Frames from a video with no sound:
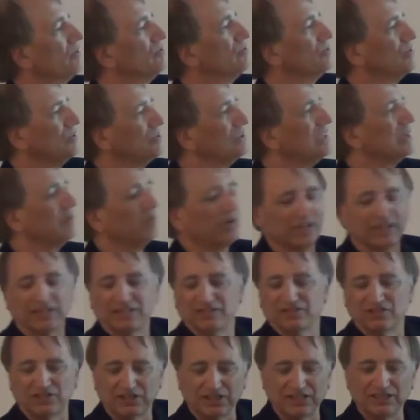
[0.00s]
know, so it's anyway,
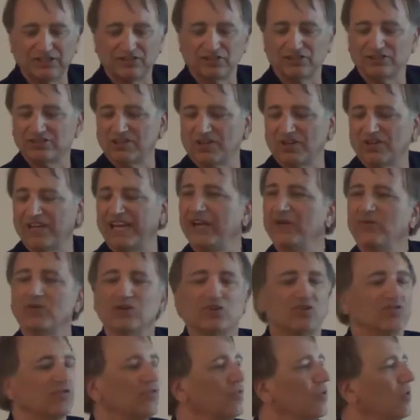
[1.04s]
it's, a, it's just a
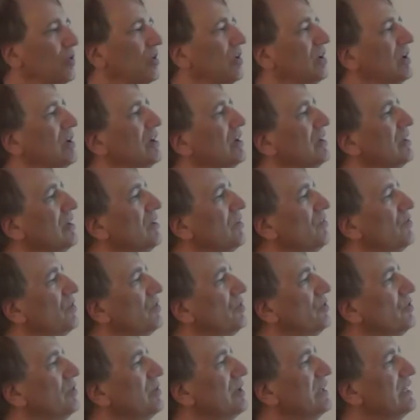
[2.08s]
language
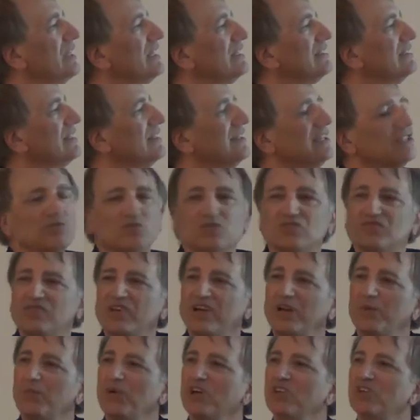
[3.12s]
for doing this. And this was
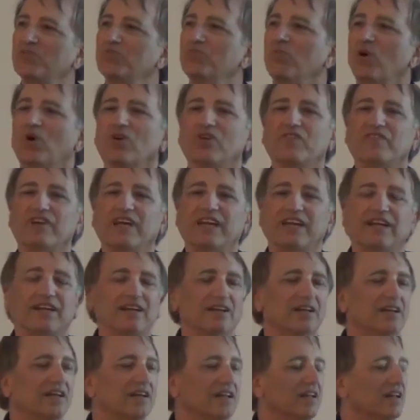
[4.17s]
very much
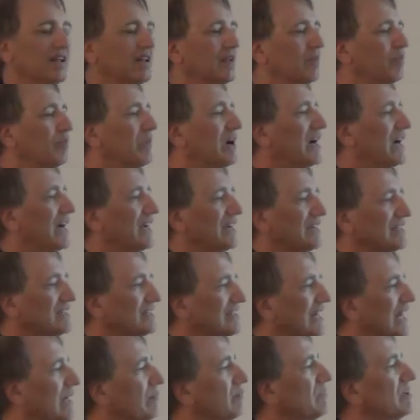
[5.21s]
motivated by
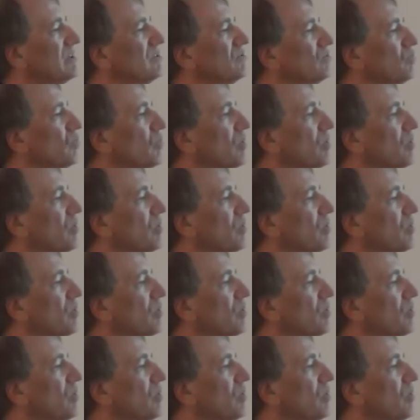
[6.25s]
Simon's